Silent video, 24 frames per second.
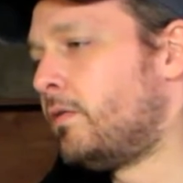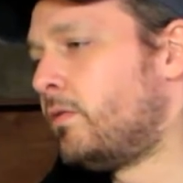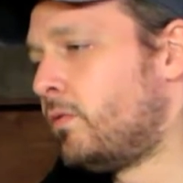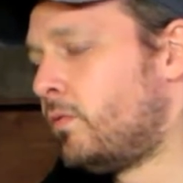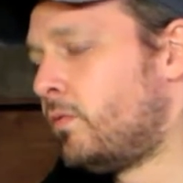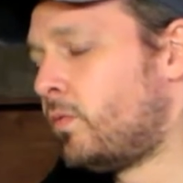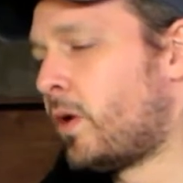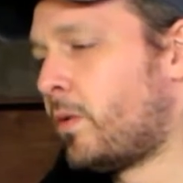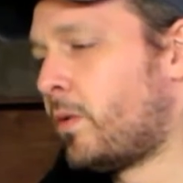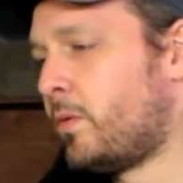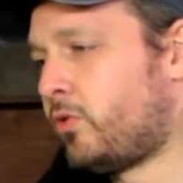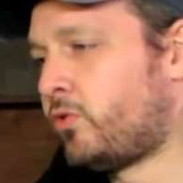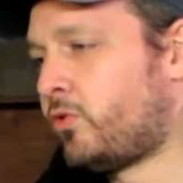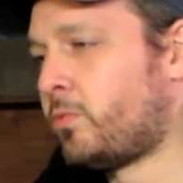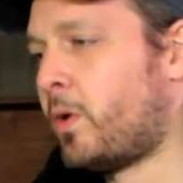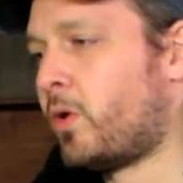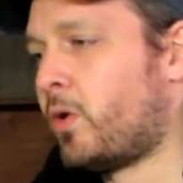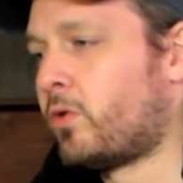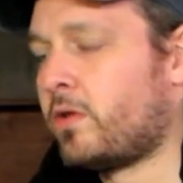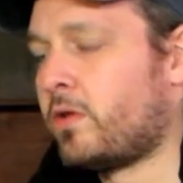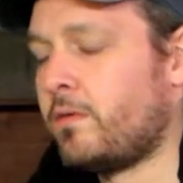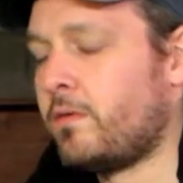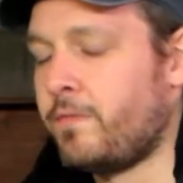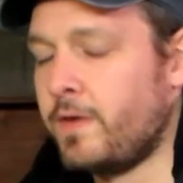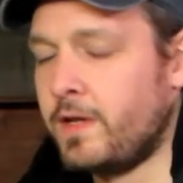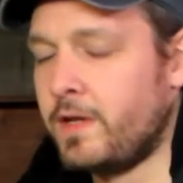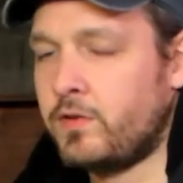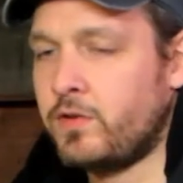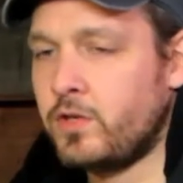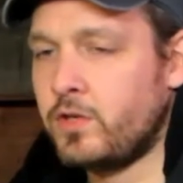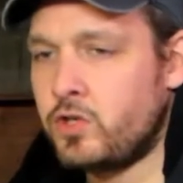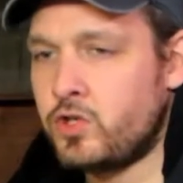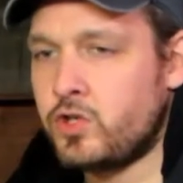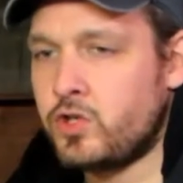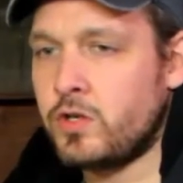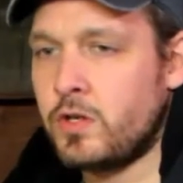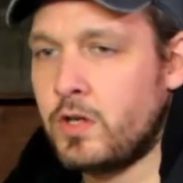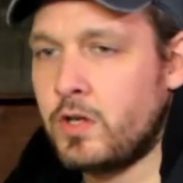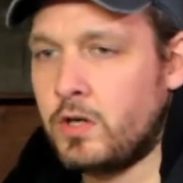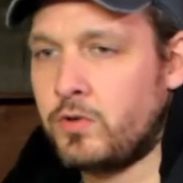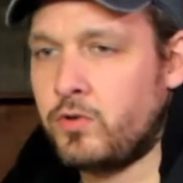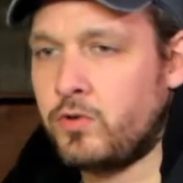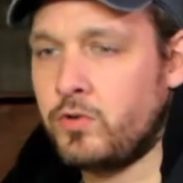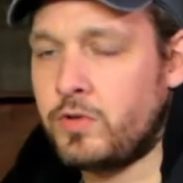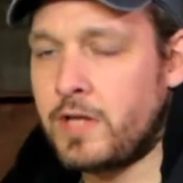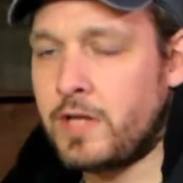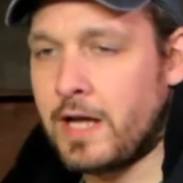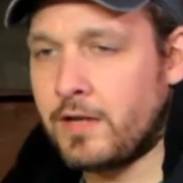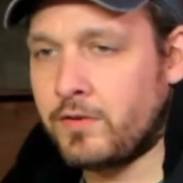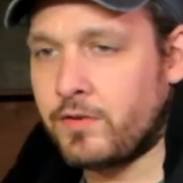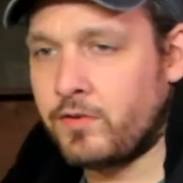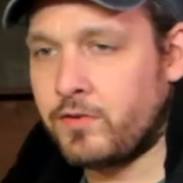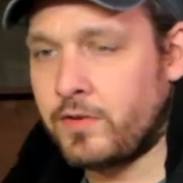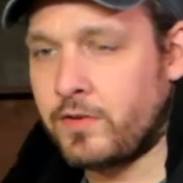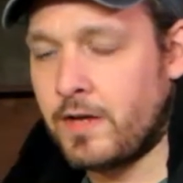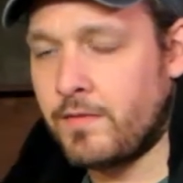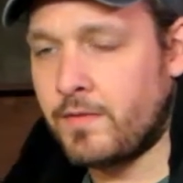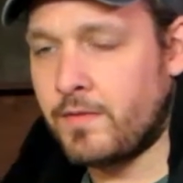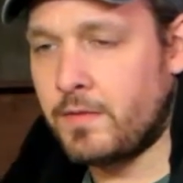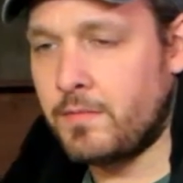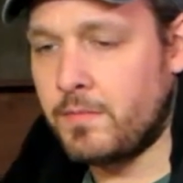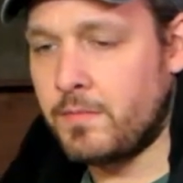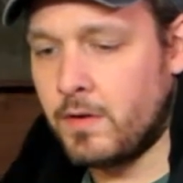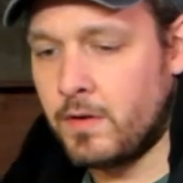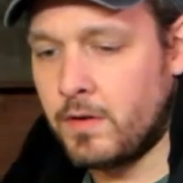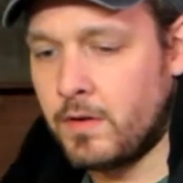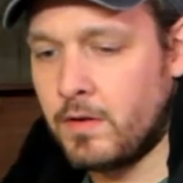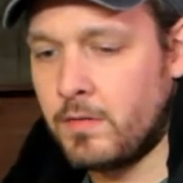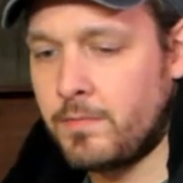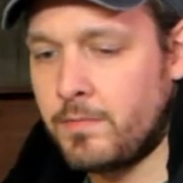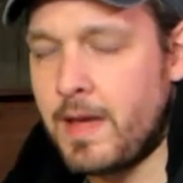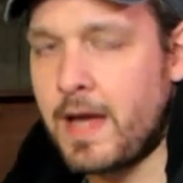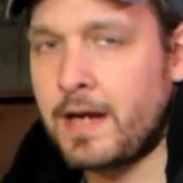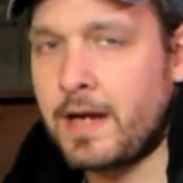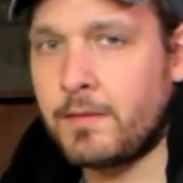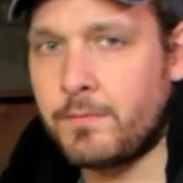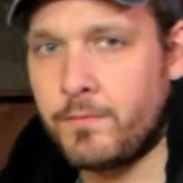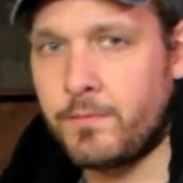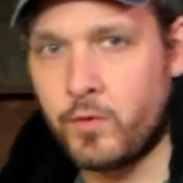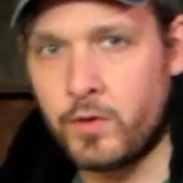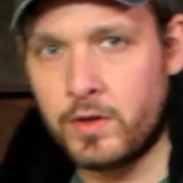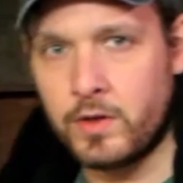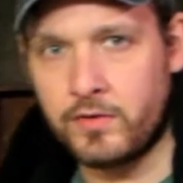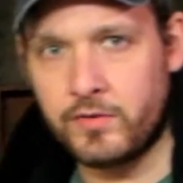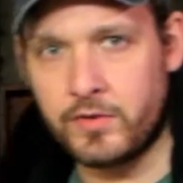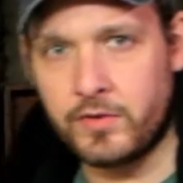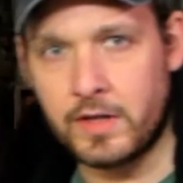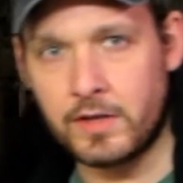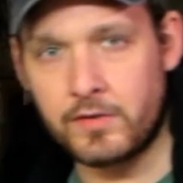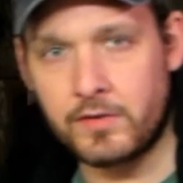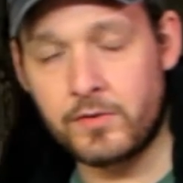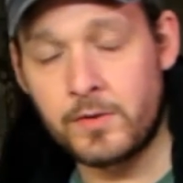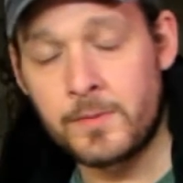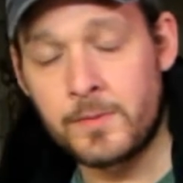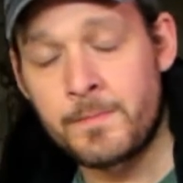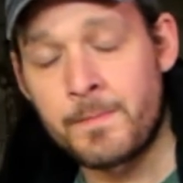Where we smoked the vintage 2007 Magnum 46.